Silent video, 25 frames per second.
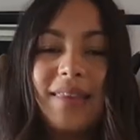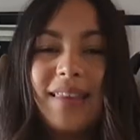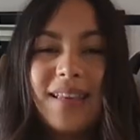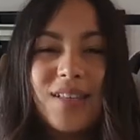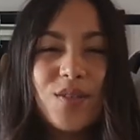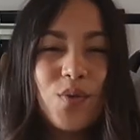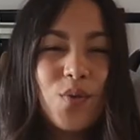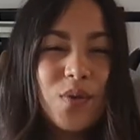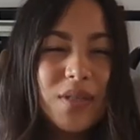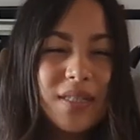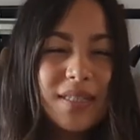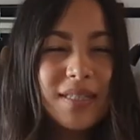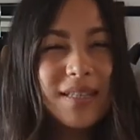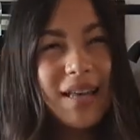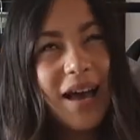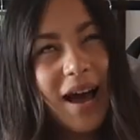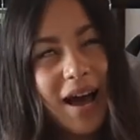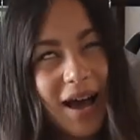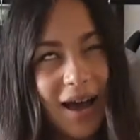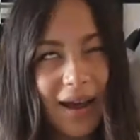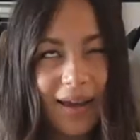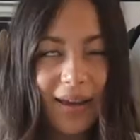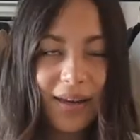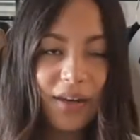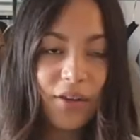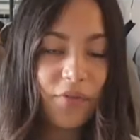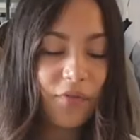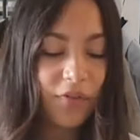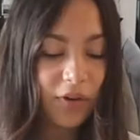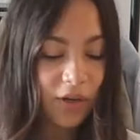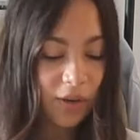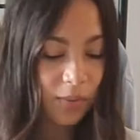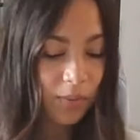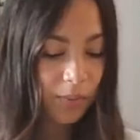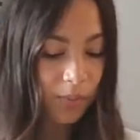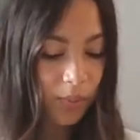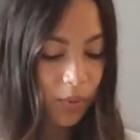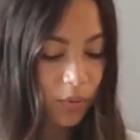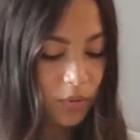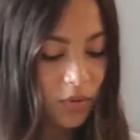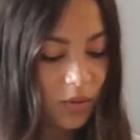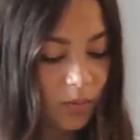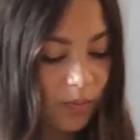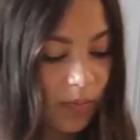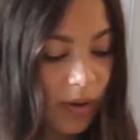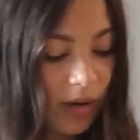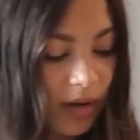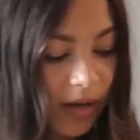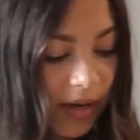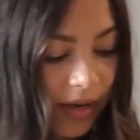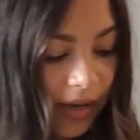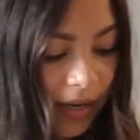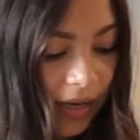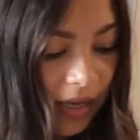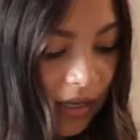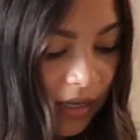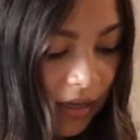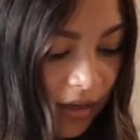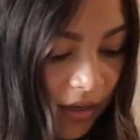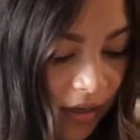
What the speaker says: This was kind of an impulse buy,